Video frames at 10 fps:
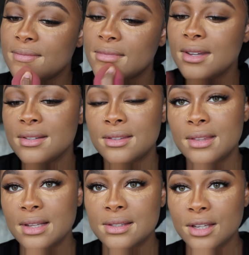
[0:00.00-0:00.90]
these,
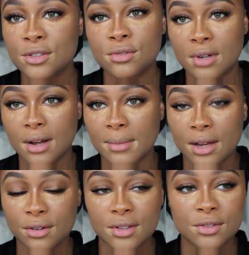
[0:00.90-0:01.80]
these things do not
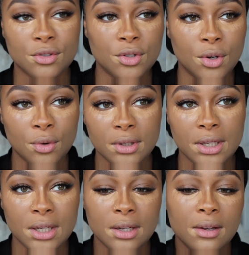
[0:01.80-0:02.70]
matter. These are
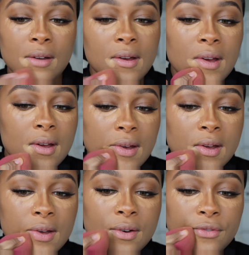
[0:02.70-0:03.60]
totally
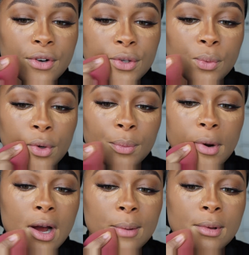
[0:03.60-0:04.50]
first world
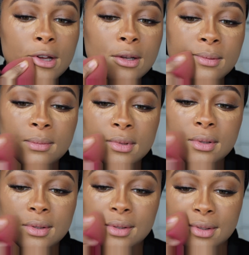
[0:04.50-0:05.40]
problems.